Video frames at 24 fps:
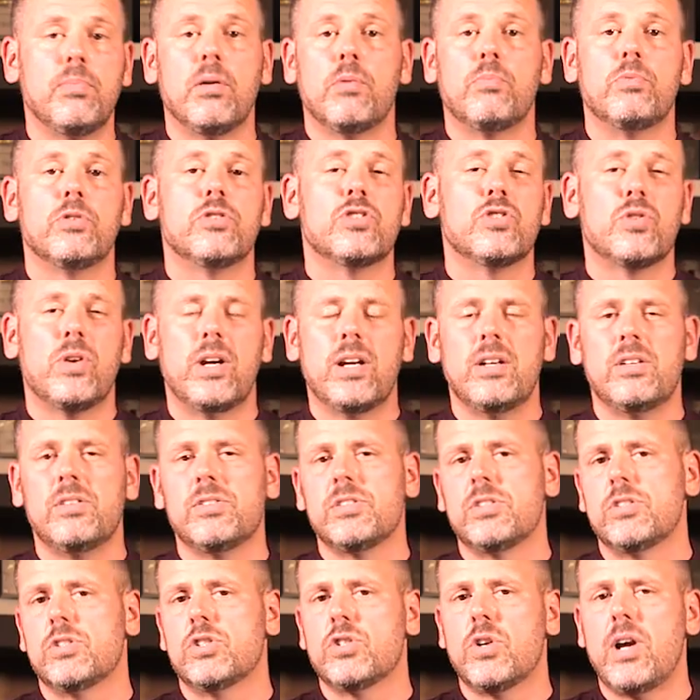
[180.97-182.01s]
up with trails
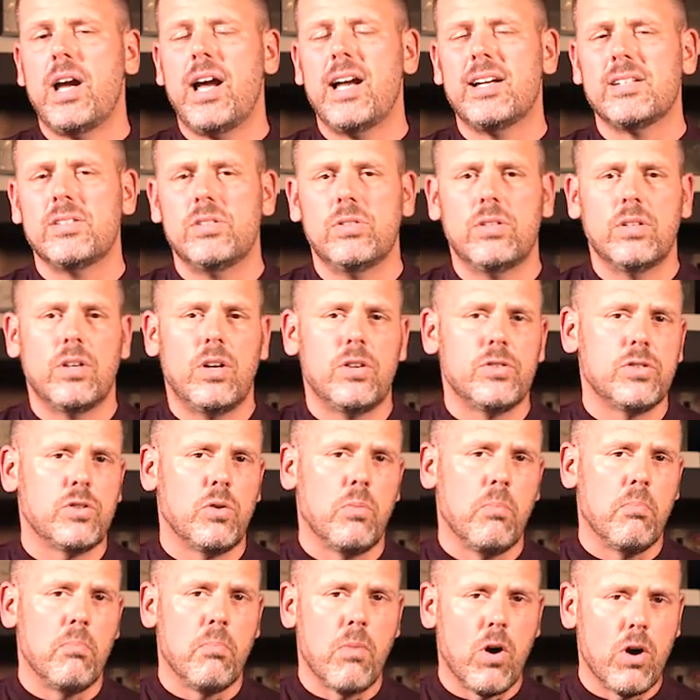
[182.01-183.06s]
and tracks. You can also
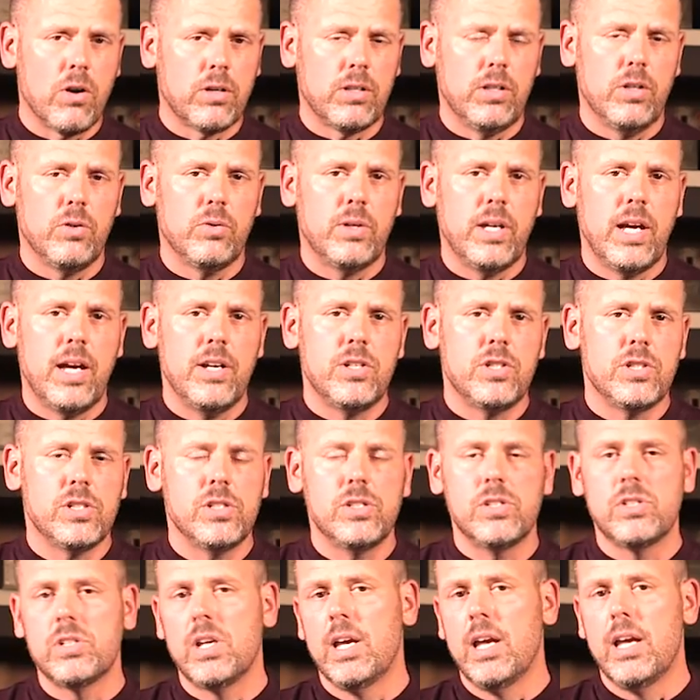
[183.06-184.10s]
mark
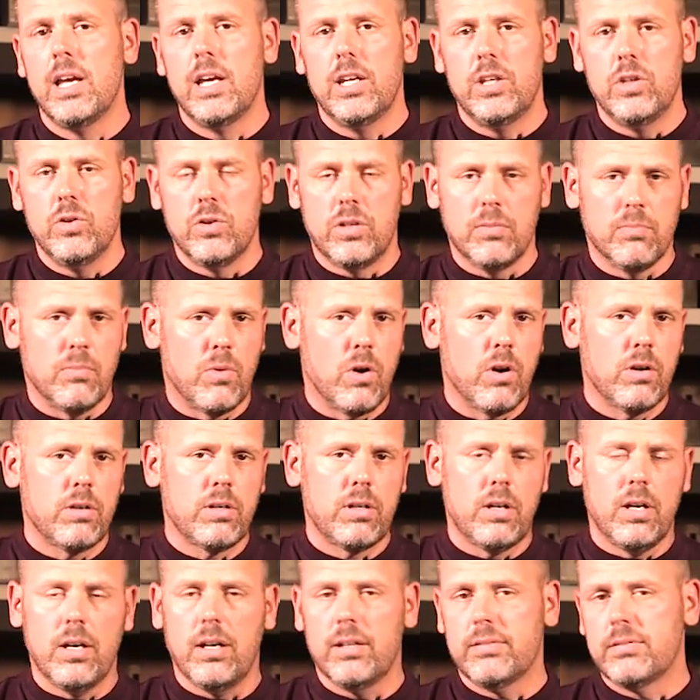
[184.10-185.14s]
locations. You can mark
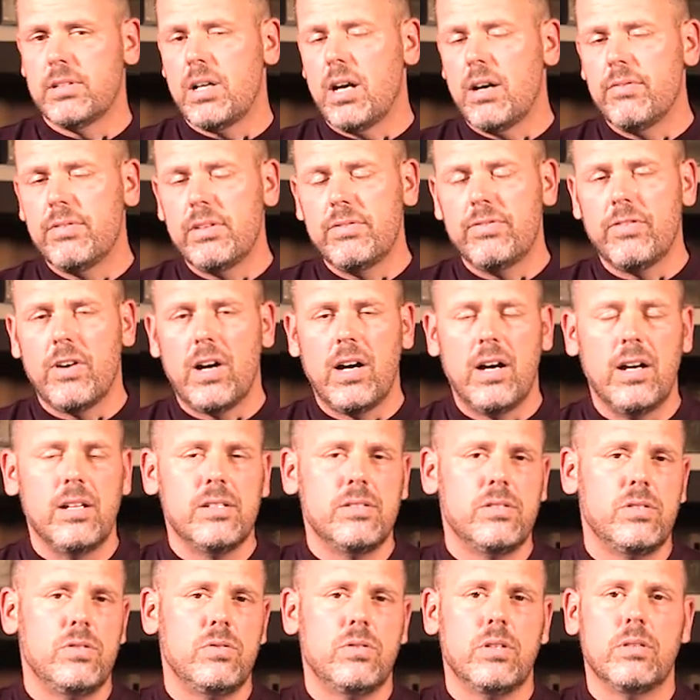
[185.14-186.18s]
covey
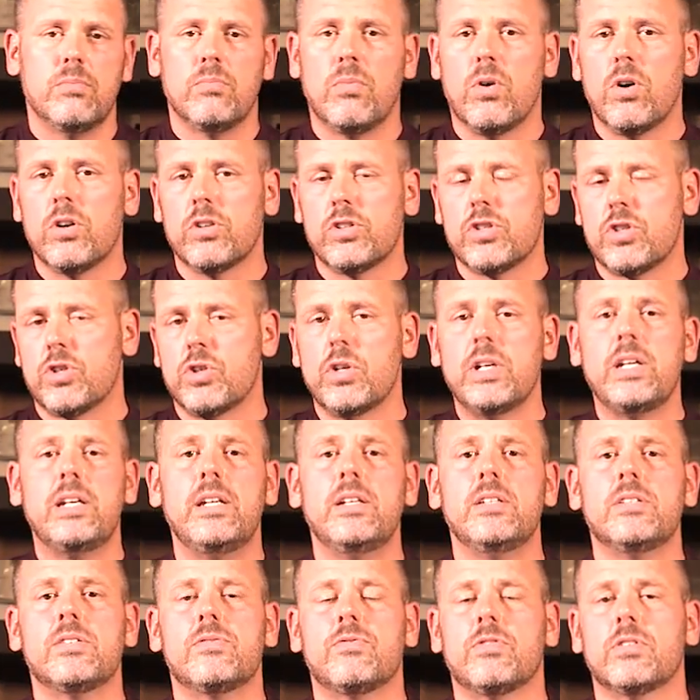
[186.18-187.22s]
finds. You can mark
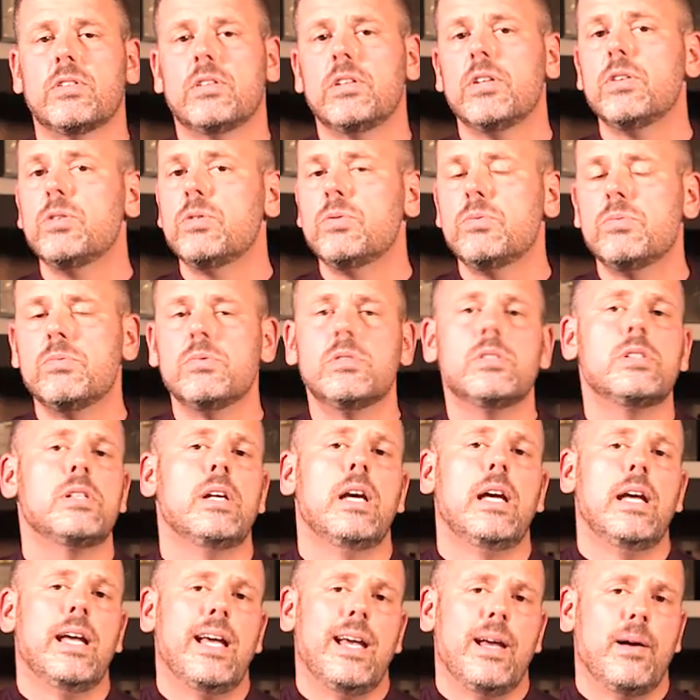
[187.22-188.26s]
trees for coons.
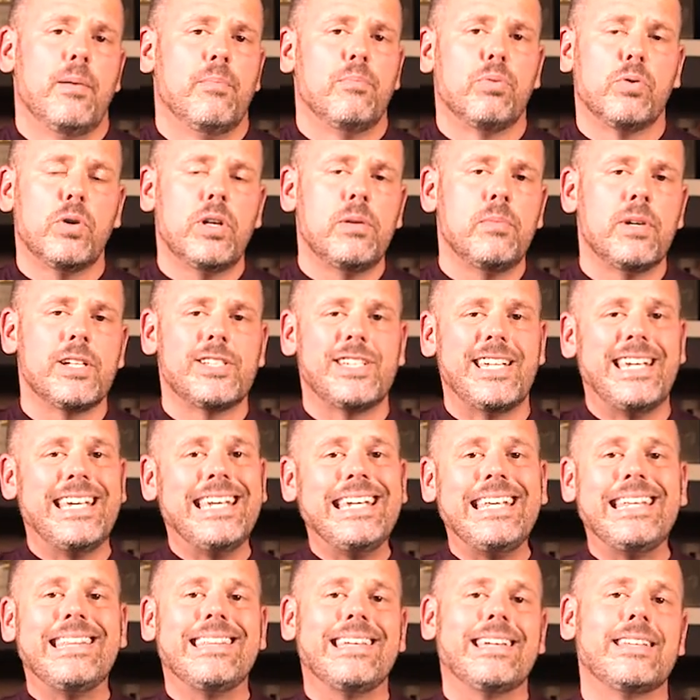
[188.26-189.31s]
Pretty much
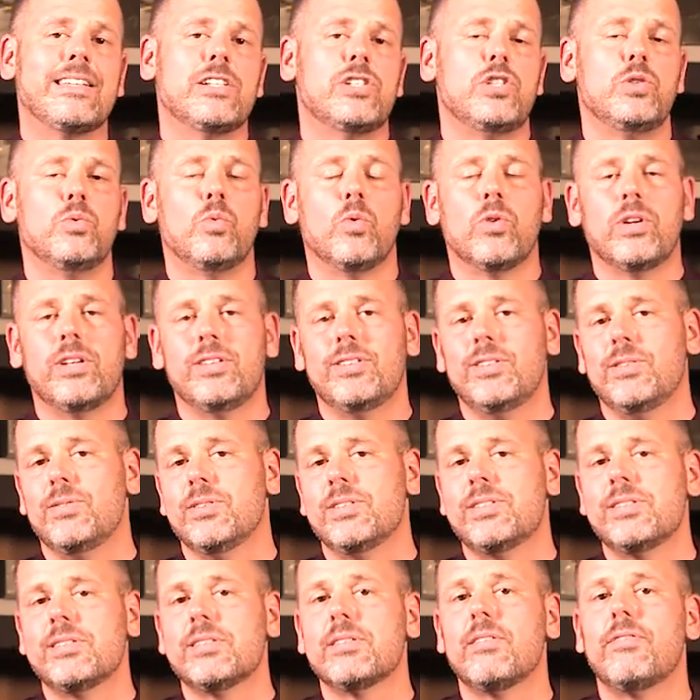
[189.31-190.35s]
anything that you want to do.
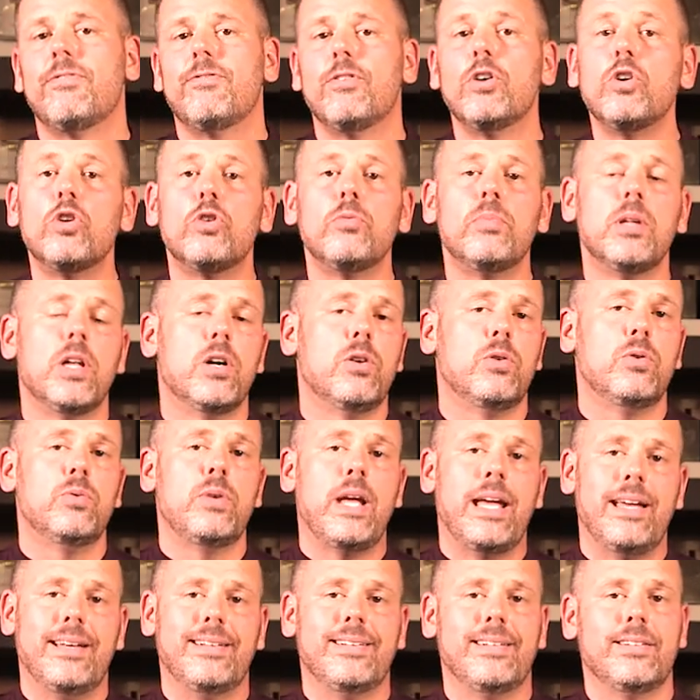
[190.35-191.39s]
This is a full-blown
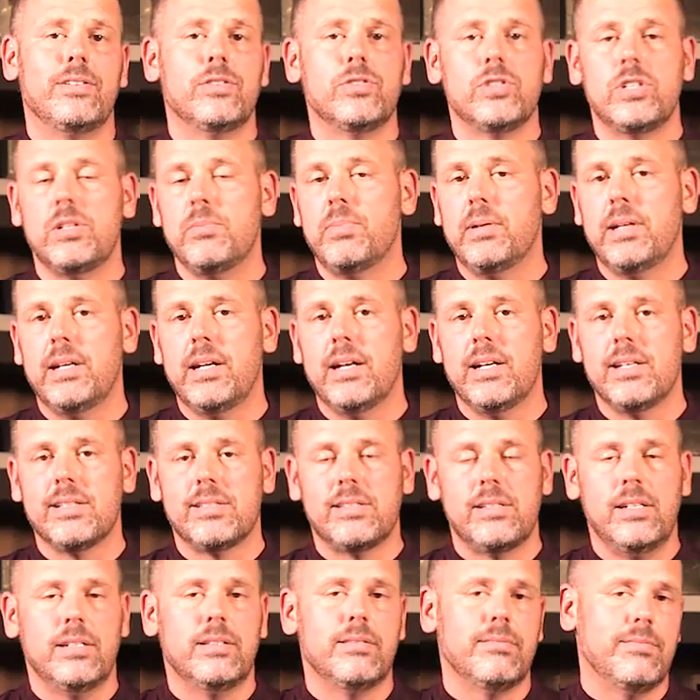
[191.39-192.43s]
handheld GPS.
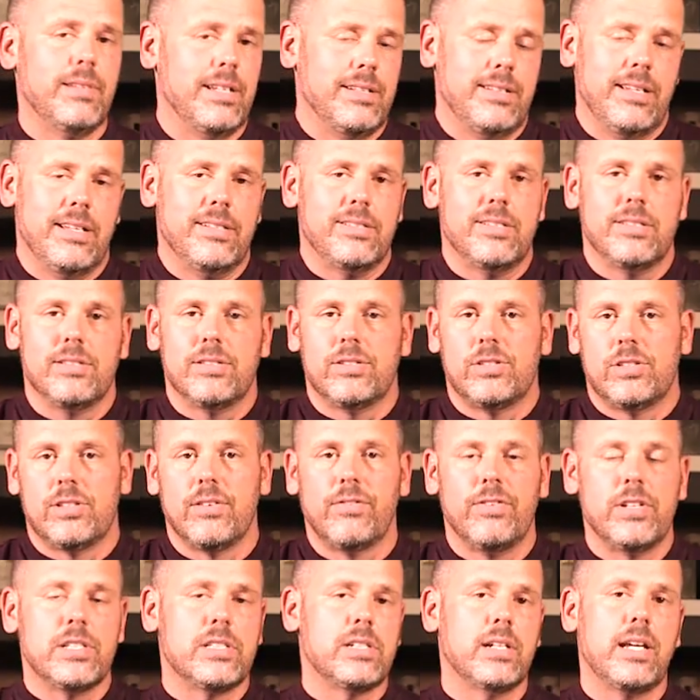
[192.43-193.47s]
It's as
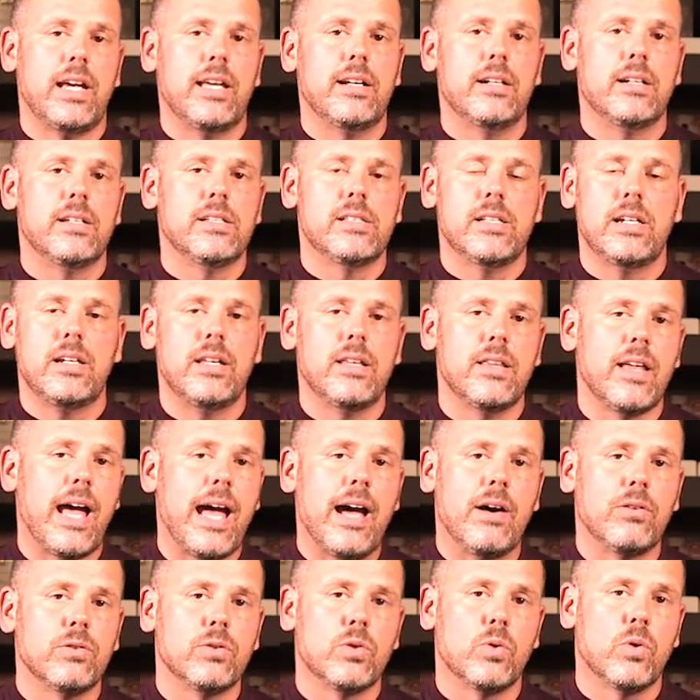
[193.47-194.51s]
sophisticated as any of the
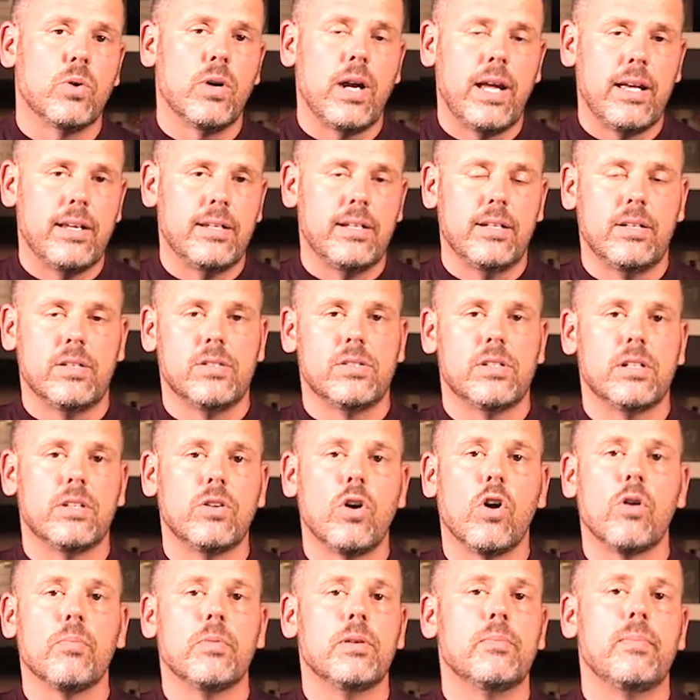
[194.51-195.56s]
outdoor handhelds that
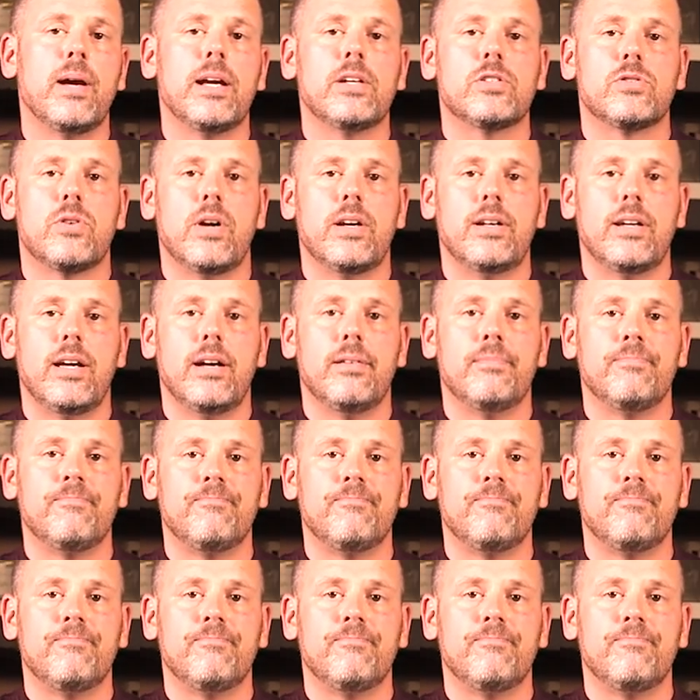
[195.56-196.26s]
Garmin makes right now.